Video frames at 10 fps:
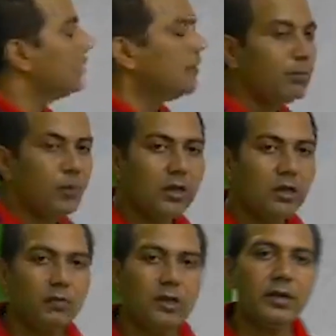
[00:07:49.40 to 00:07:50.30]
the
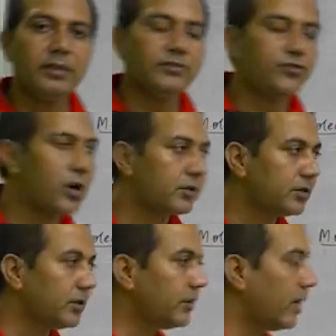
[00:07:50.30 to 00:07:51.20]
molecular
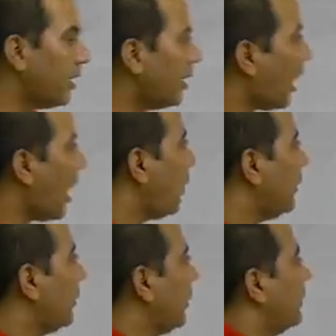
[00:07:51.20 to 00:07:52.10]
structure, then how
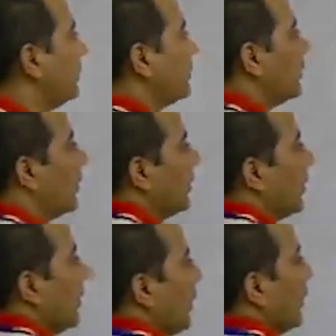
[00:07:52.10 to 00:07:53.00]
it
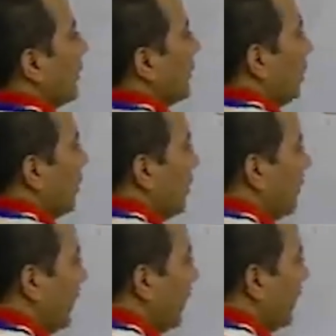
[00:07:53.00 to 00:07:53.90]
will
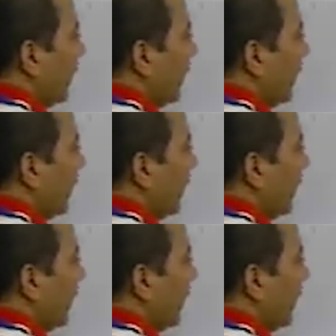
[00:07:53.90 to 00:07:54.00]
be?